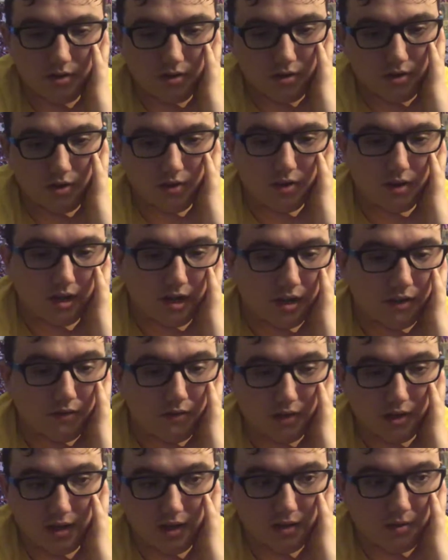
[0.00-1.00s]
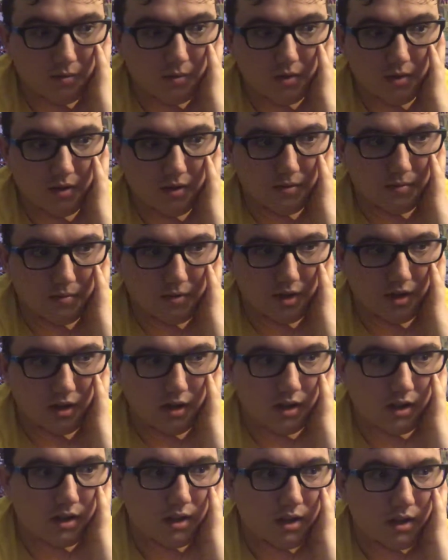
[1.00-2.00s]
Sure, I got a free Ted Williams
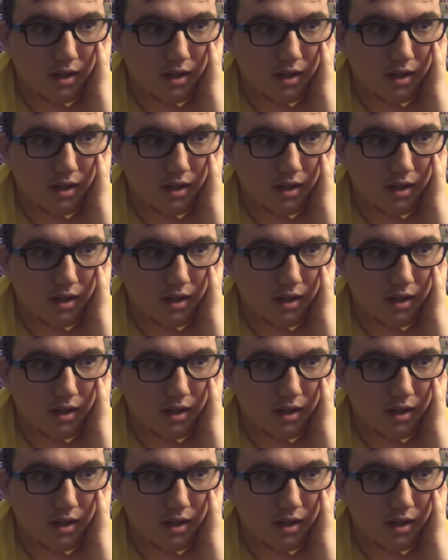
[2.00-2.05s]
card.